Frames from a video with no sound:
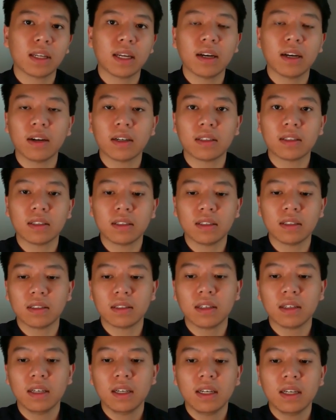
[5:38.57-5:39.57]

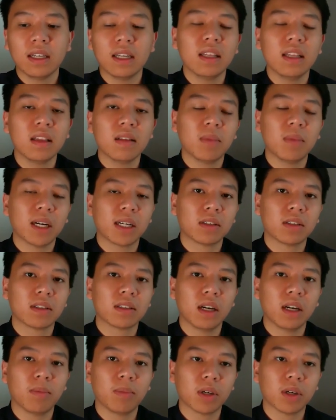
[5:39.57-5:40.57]
characters in the
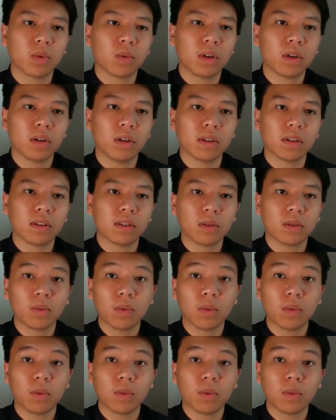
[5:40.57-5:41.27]
microscopic world,